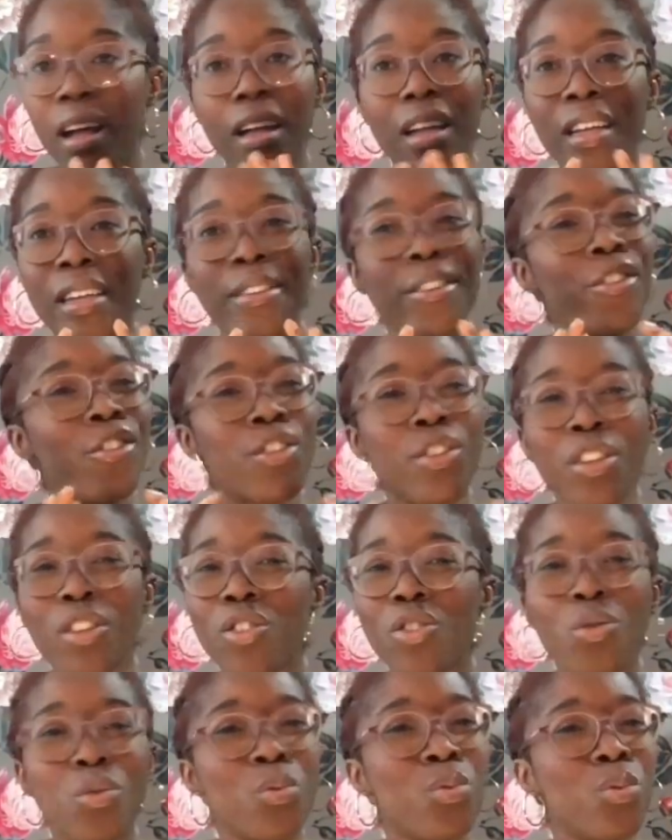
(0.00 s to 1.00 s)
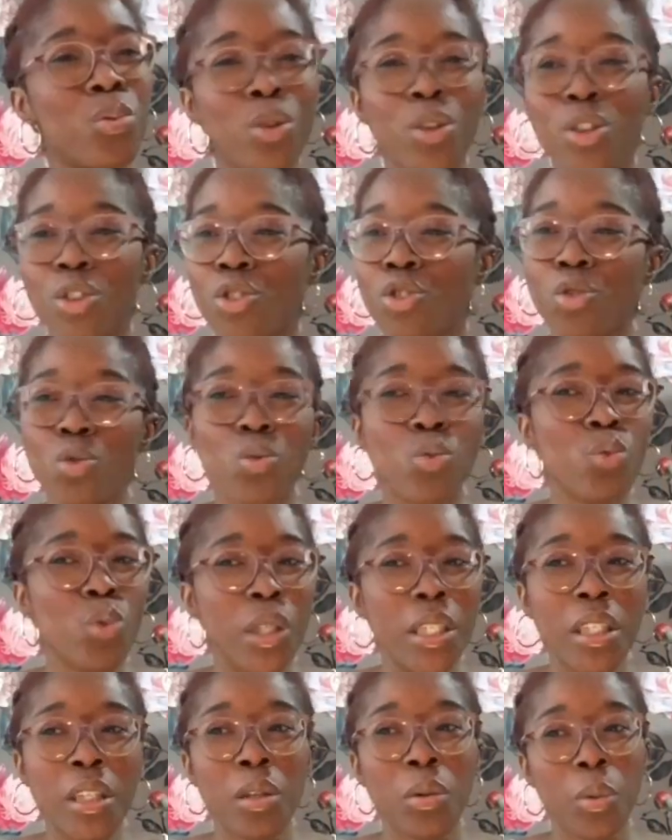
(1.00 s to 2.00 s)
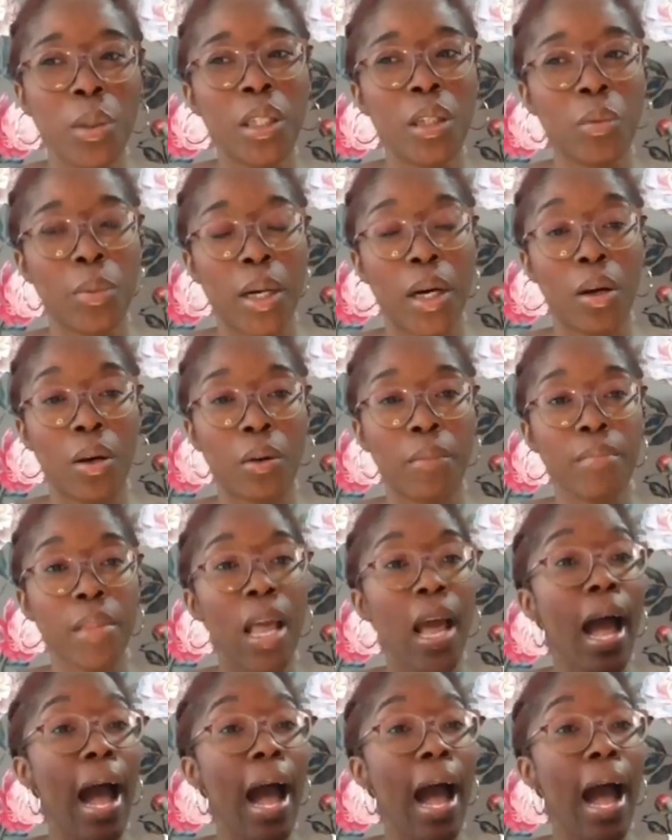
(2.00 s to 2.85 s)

it just works really, really well.